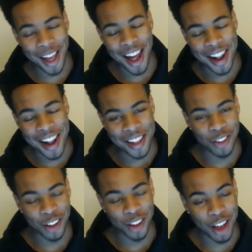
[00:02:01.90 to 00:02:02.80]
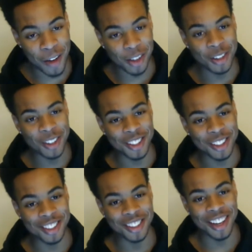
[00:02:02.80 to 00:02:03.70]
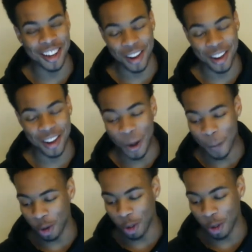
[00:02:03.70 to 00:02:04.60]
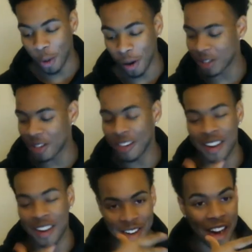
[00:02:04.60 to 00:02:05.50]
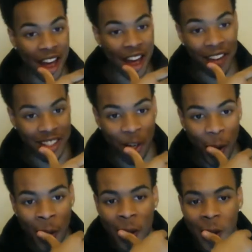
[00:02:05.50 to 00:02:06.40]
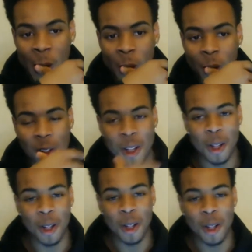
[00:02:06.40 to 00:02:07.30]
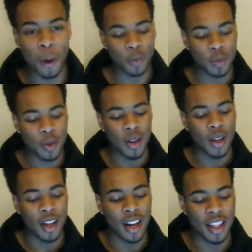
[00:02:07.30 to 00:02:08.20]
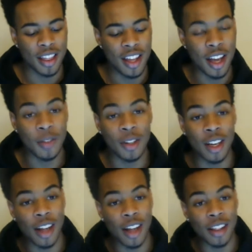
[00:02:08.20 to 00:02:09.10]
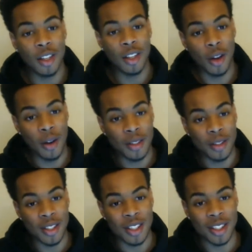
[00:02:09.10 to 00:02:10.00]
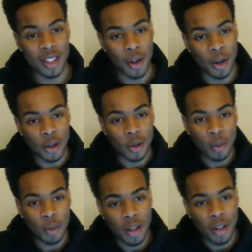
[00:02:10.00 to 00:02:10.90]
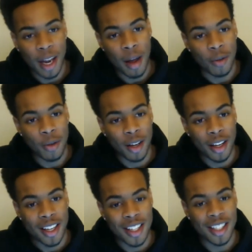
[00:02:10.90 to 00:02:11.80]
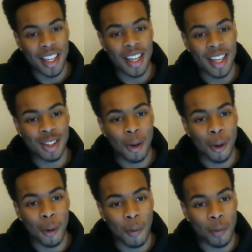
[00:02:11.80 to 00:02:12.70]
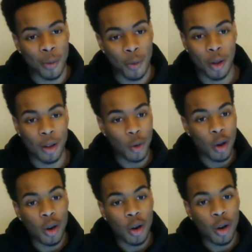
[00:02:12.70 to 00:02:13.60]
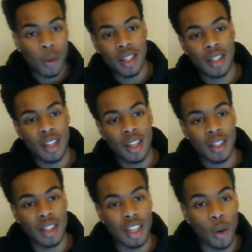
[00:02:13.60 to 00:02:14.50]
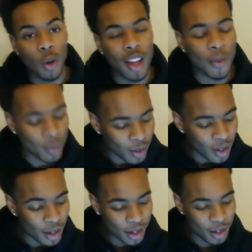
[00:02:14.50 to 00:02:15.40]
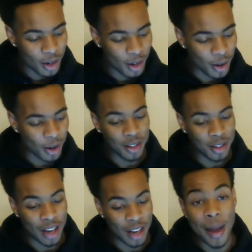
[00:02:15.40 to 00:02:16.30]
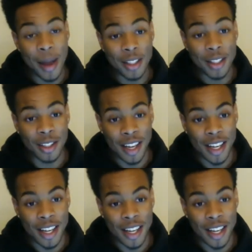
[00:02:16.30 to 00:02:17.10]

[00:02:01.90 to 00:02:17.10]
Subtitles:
think the Cavaliers, they were the winners of that trade, obviously. And I think ever since those reports came out, what he said to what quote unquote what he said to D Wade, they making sure that he get